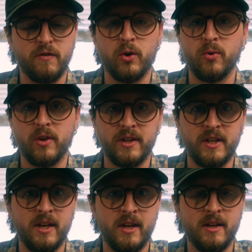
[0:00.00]
if you really
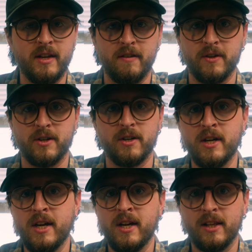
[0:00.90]
need it, if you're
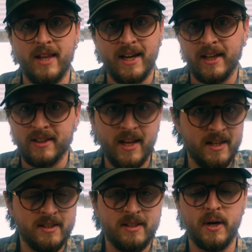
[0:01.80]
lacking
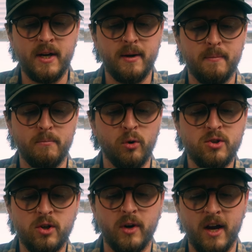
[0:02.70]
light. But more
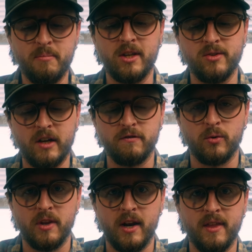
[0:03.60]
so what I've been using it
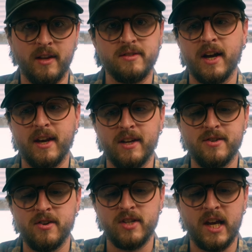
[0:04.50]
for that I think is kind of
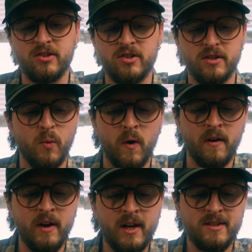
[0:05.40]
interesting is just
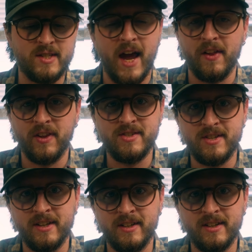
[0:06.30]
more
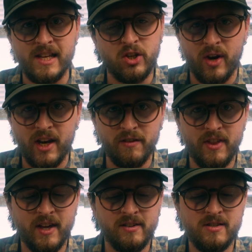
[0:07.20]
stylistic and creative
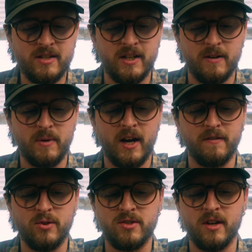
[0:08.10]
things.
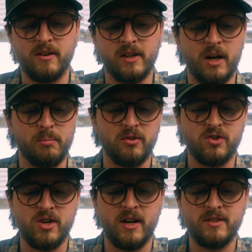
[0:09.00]
I've used it on a couple of
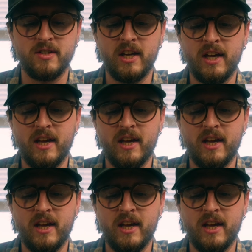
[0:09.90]
shots